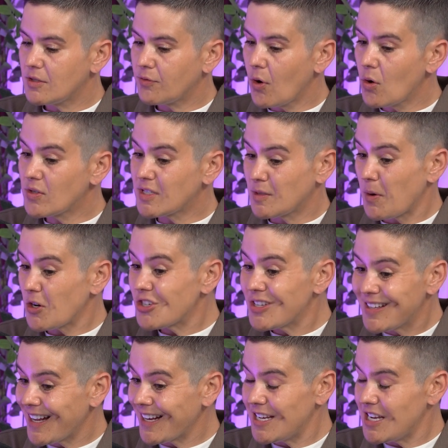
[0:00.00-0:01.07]
folks,
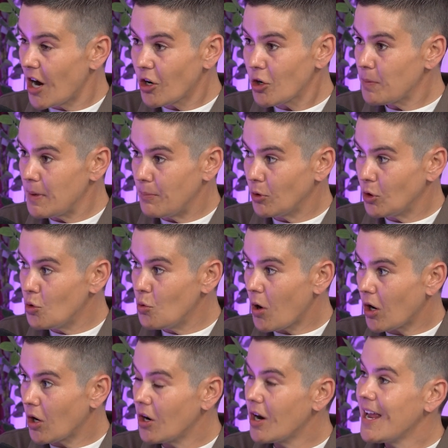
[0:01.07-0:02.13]
especially like younger people who
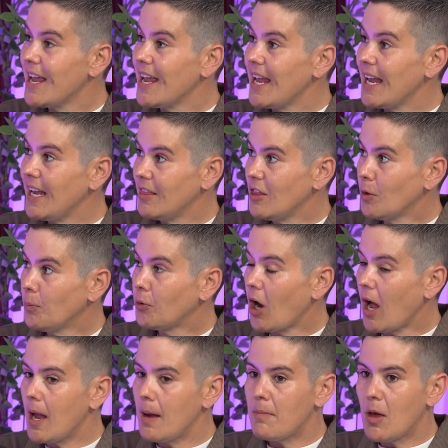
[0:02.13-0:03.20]
are in their
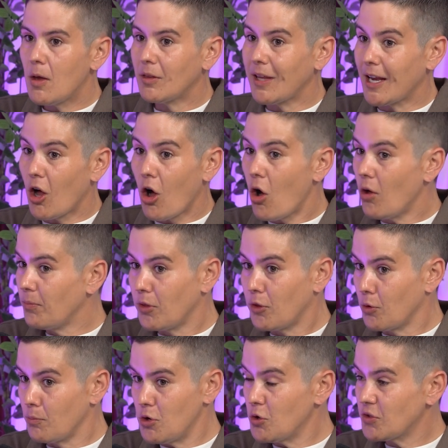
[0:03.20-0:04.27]
prime, like
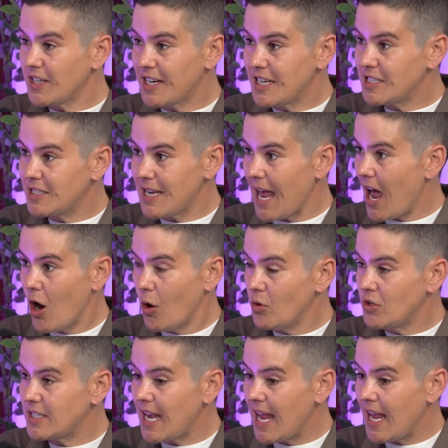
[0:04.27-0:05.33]
their music is
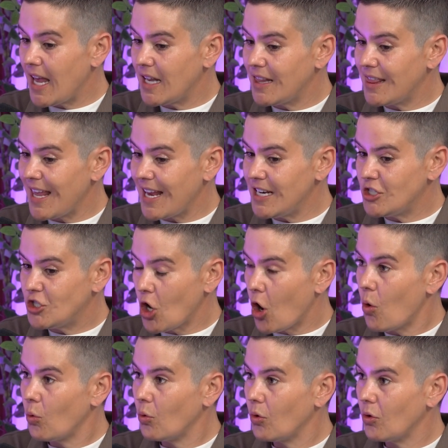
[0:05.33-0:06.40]
out and
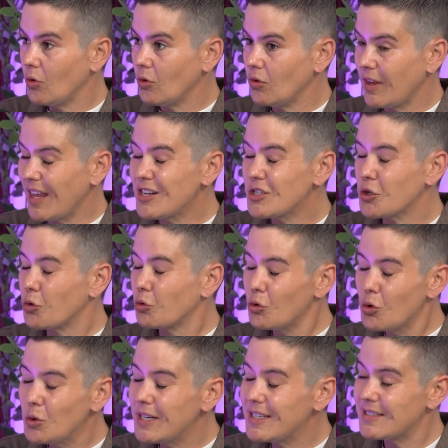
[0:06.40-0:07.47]
that is a
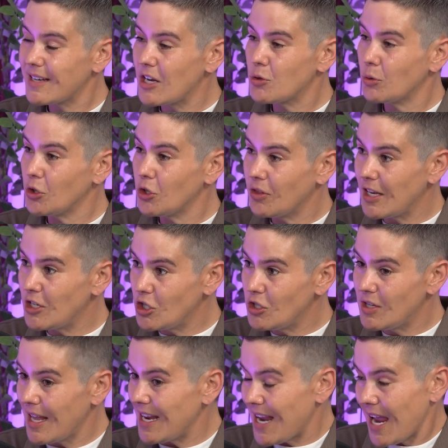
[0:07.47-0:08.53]
grueling schedule.
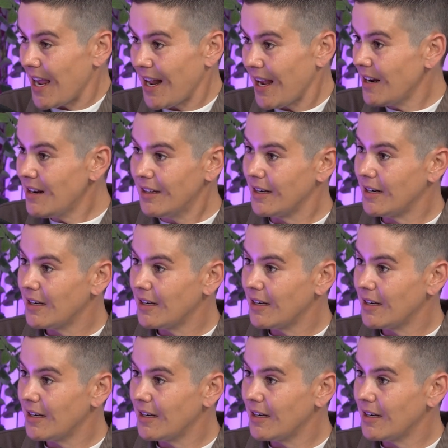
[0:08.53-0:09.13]
They can't handle it.